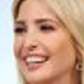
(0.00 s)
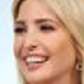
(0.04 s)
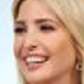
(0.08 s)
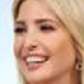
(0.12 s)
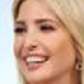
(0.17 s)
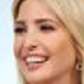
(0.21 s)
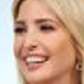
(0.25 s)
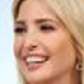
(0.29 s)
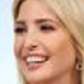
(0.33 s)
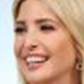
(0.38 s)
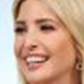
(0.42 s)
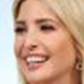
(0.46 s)

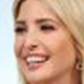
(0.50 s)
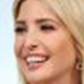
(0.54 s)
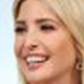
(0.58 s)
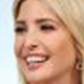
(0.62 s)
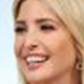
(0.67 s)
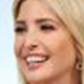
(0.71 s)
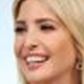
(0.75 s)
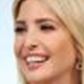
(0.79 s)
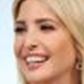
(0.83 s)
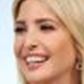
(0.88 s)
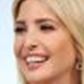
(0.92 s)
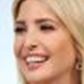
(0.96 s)

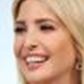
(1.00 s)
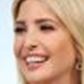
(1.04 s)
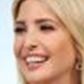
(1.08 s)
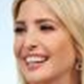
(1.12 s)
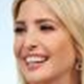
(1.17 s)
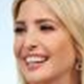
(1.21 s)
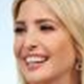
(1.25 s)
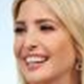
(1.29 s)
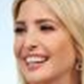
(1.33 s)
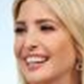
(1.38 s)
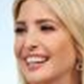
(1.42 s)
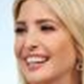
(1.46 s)

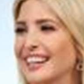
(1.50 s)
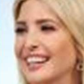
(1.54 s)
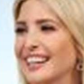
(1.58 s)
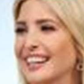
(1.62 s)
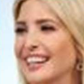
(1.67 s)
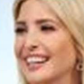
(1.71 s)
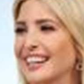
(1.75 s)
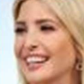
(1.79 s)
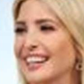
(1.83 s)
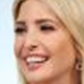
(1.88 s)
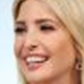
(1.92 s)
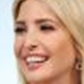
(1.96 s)

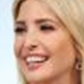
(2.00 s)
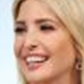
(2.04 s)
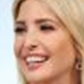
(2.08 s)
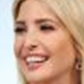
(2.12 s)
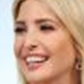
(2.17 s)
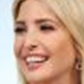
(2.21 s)
[no speech]